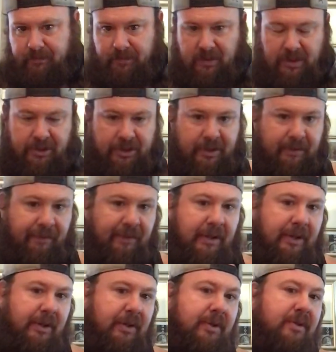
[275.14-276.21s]
You should
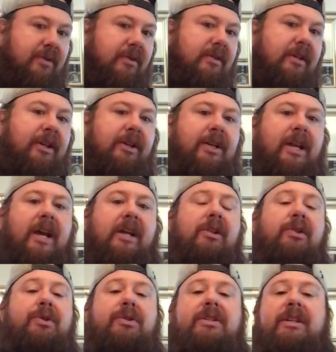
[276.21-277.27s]
feel your neck
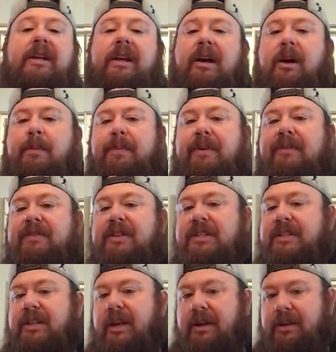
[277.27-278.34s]
loosening up if
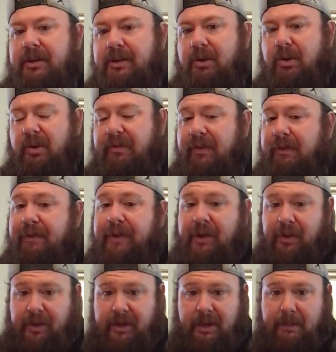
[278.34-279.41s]
it's tight at all. If you
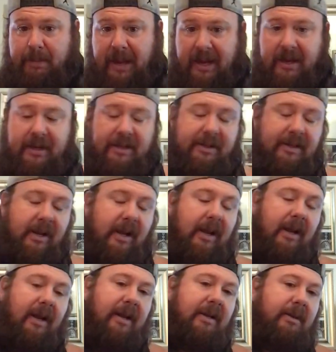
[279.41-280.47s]
feel any pain,
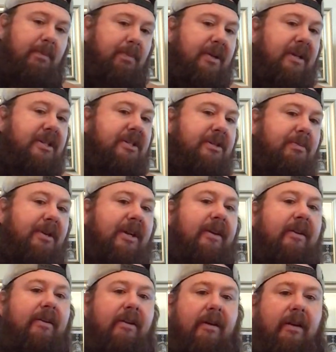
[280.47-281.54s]
any
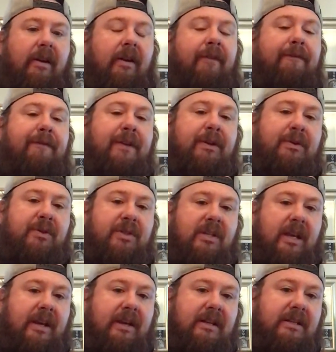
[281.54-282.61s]
impingement, it feels
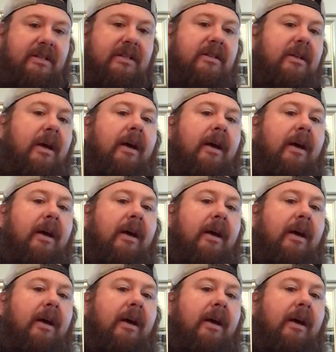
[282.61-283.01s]
like it's